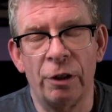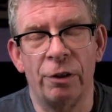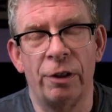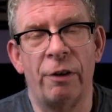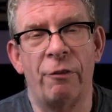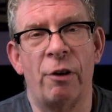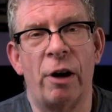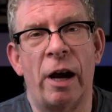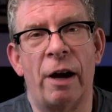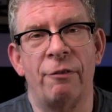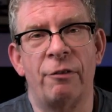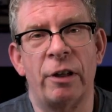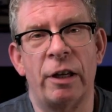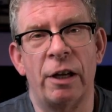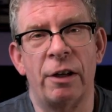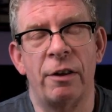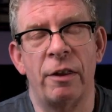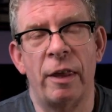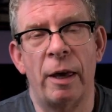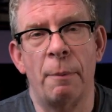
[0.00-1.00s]
you'll never have to
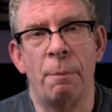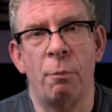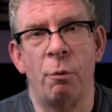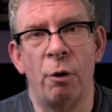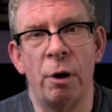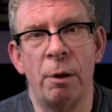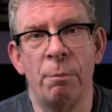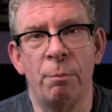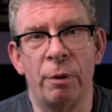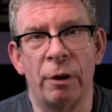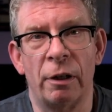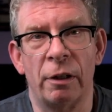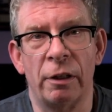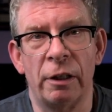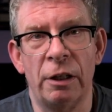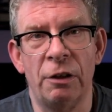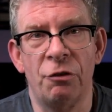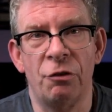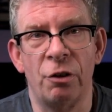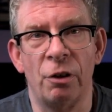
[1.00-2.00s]
get to that point, but
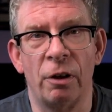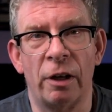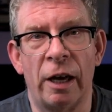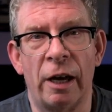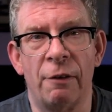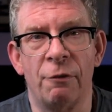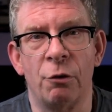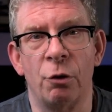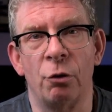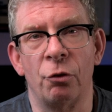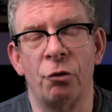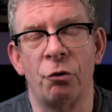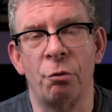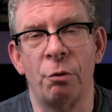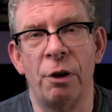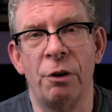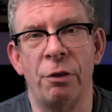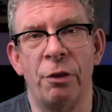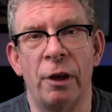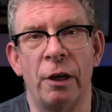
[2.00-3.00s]
at least you'll have those
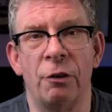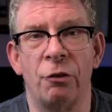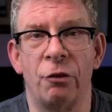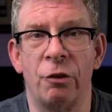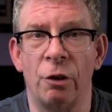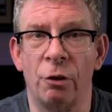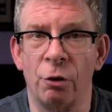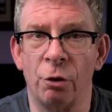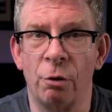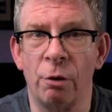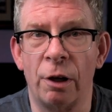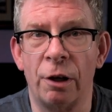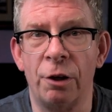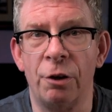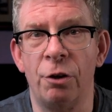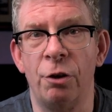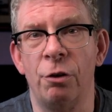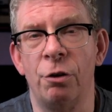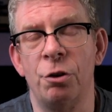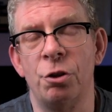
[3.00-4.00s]
3 things. They'll know how
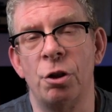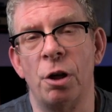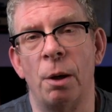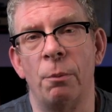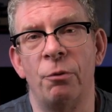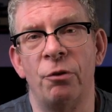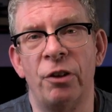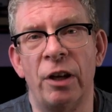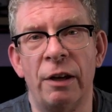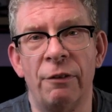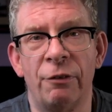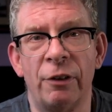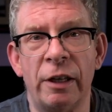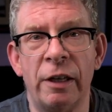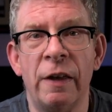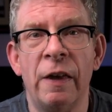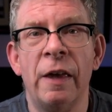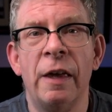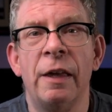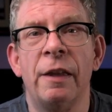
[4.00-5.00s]
to do the job
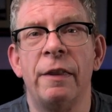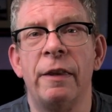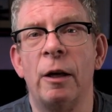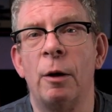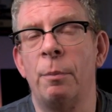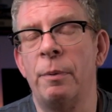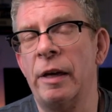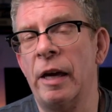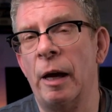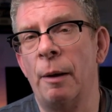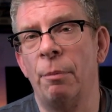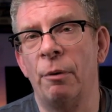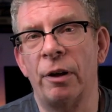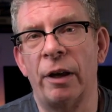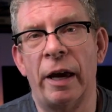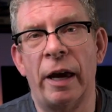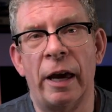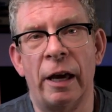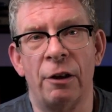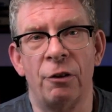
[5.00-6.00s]
safely. They'll be able
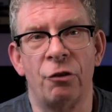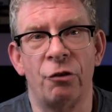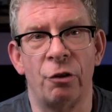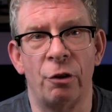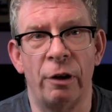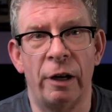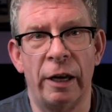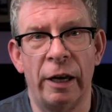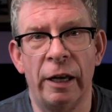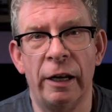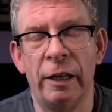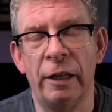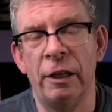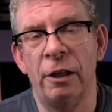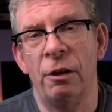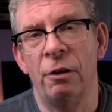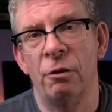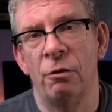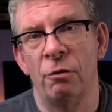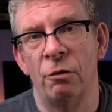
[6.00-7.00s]
to answer
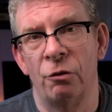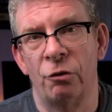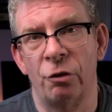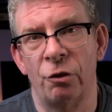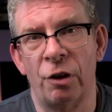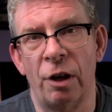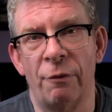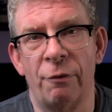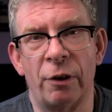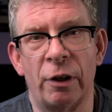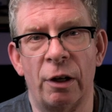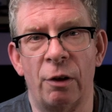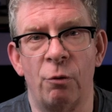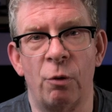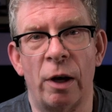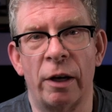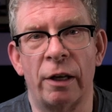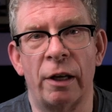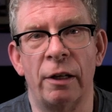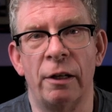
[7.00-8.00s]
any Certificate
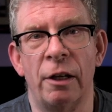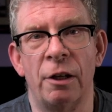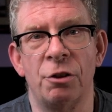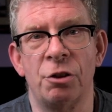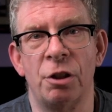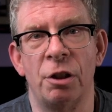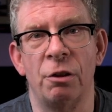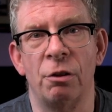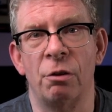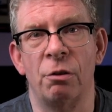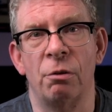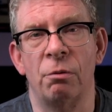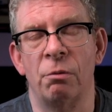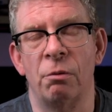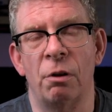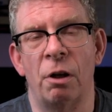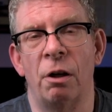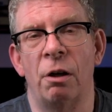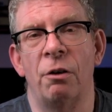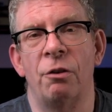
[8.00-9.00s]
of Recognition
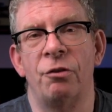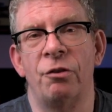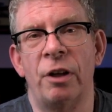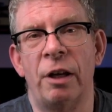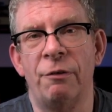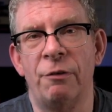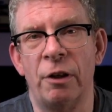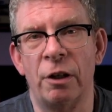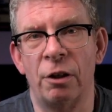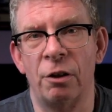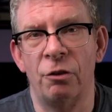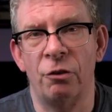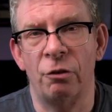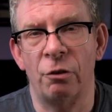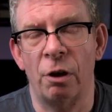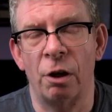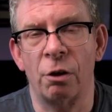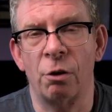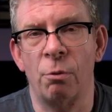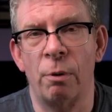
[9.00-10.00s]
safety
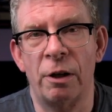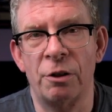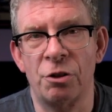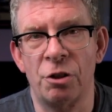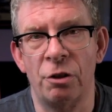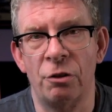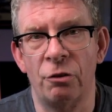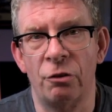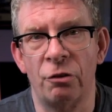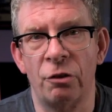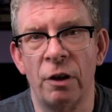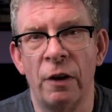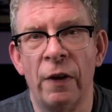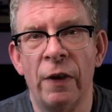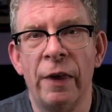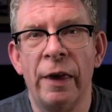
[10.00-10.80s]
questions.